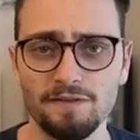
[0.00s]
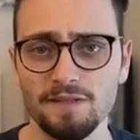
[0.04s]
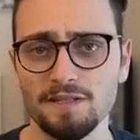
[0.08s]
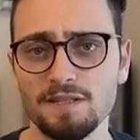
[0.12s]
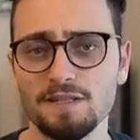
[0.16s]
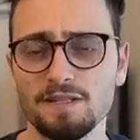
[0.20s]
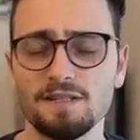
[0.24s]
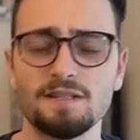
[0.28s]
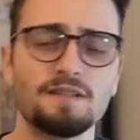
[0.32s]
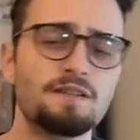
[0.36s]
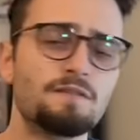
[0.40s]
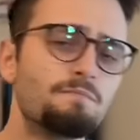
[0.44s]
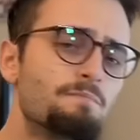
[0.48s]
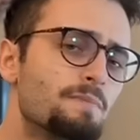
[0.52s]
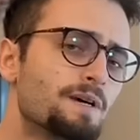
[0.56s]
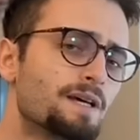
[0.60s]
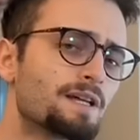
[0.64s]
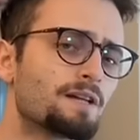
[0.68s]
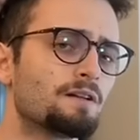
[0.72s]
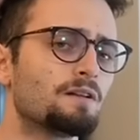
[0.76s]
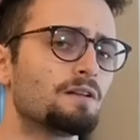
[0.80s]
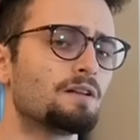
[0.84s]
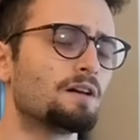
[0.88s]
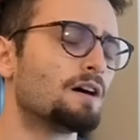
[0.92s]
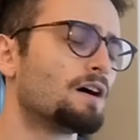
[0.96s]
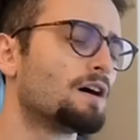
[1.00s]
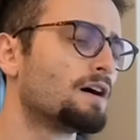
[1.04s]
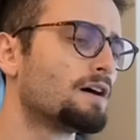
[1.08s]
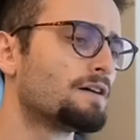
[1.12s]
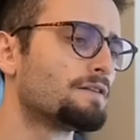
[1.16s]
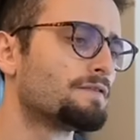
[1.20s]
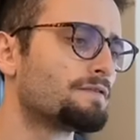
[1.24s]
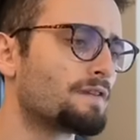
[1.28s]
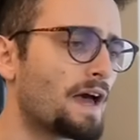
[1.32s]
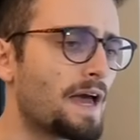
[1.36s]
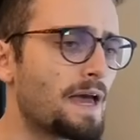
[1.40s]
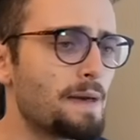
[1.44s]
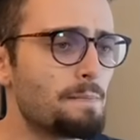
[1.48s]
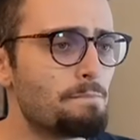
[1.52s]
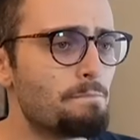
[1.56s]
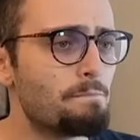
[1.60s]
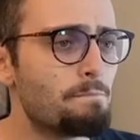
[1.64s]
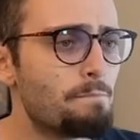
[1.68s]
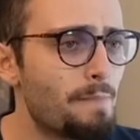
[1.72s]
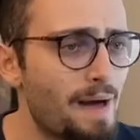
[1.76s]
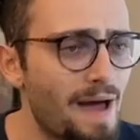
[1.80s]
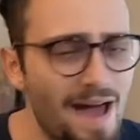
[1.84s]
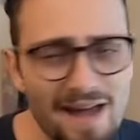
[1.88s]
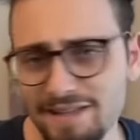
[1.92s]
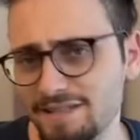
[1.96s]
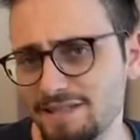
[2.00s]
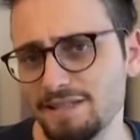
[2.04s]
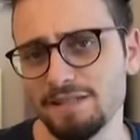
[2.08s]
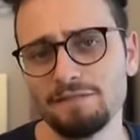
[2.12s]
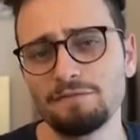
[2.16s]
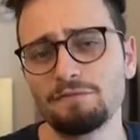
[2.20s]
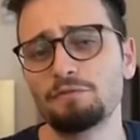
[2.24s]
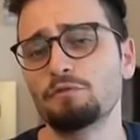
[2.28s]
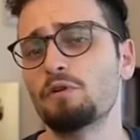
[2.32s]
This is in the middle of a massive